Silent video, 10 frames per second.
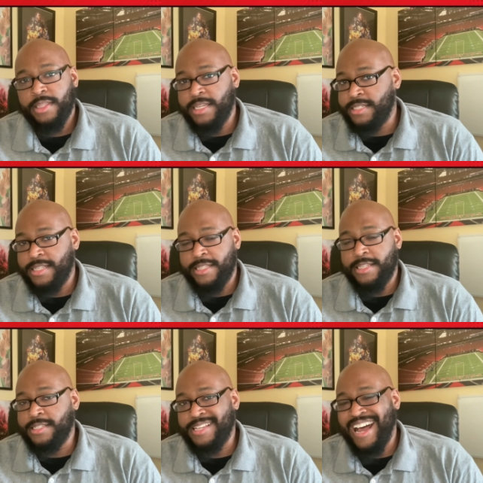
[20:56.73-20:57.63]
This
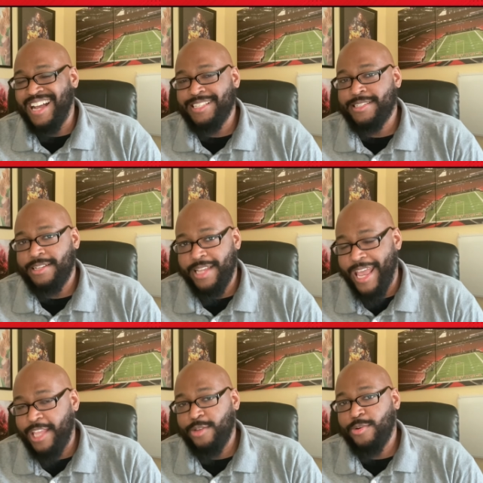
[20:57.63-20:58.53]
this constant
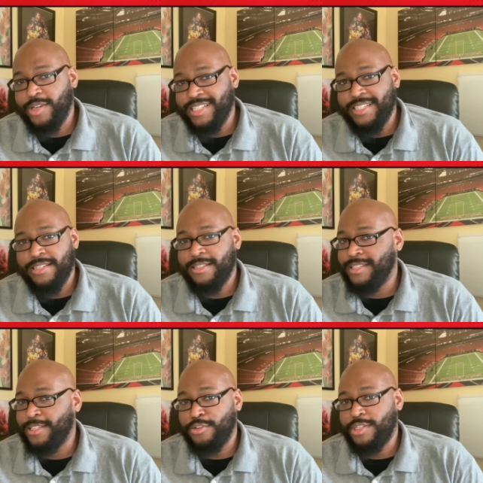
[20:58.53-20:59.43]
annual
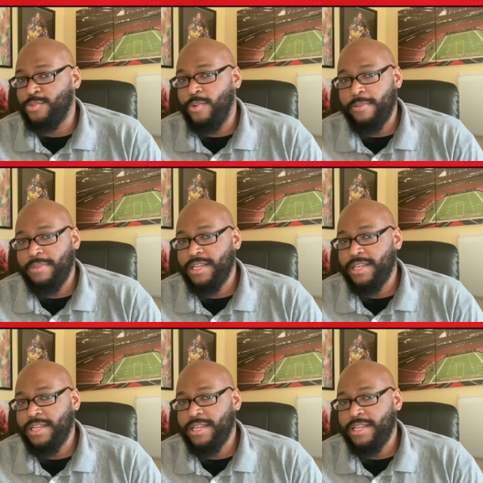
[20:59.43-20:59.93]
insistence that they're just one